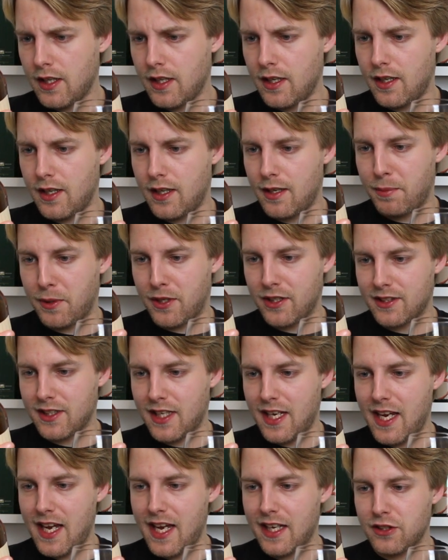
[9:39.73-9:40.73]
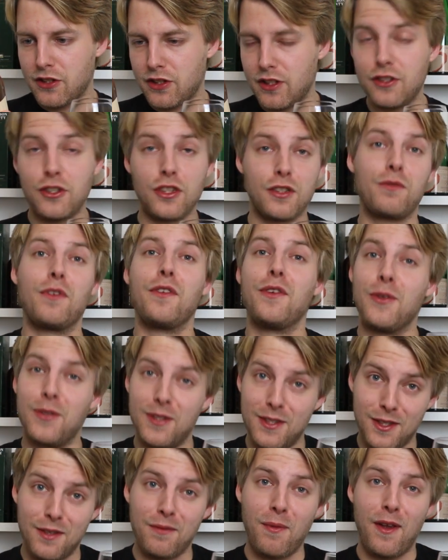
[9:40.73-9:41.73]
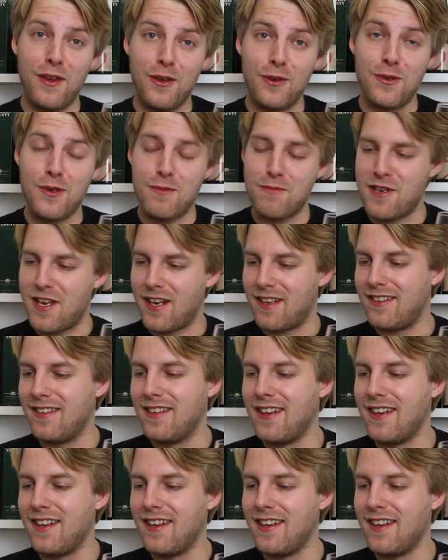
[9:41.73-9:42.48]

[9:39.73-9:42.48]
Uh, because I actually just reviewed this on my YouTube channel.